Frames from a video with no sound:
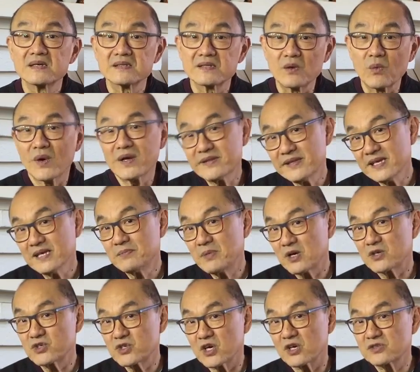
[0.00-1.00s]
The one thing
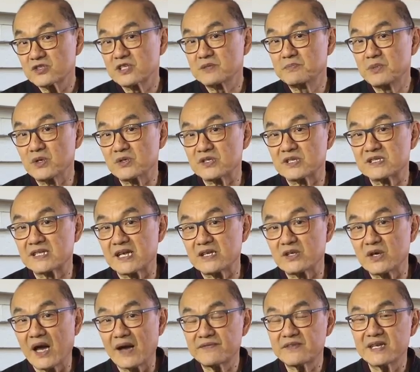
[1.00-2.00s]
about Chelsea boots is that
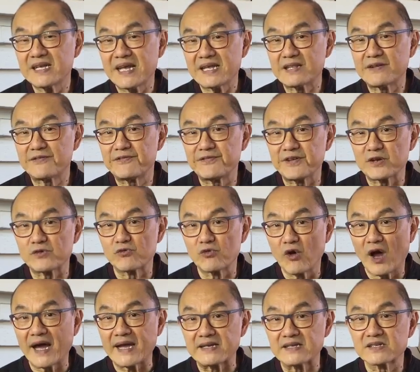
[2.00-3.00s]
you have to get the fit
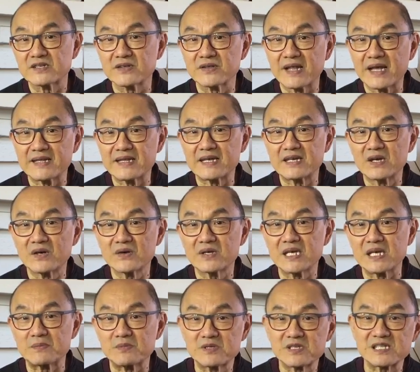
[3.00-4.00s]
right so that they don't
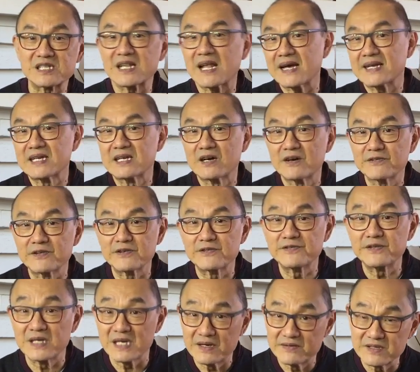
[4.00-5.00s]
keep sliding off your
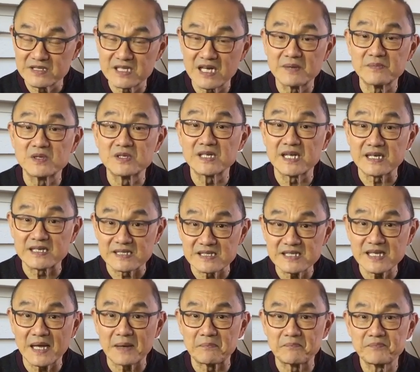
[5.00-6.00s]
feet every time you take a
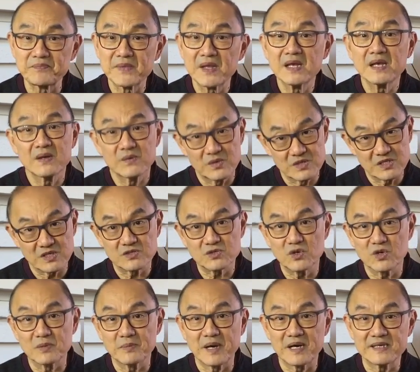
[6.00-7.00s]
step, which I'll
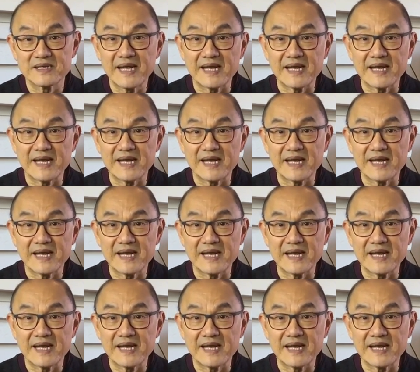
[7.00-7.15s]
talk about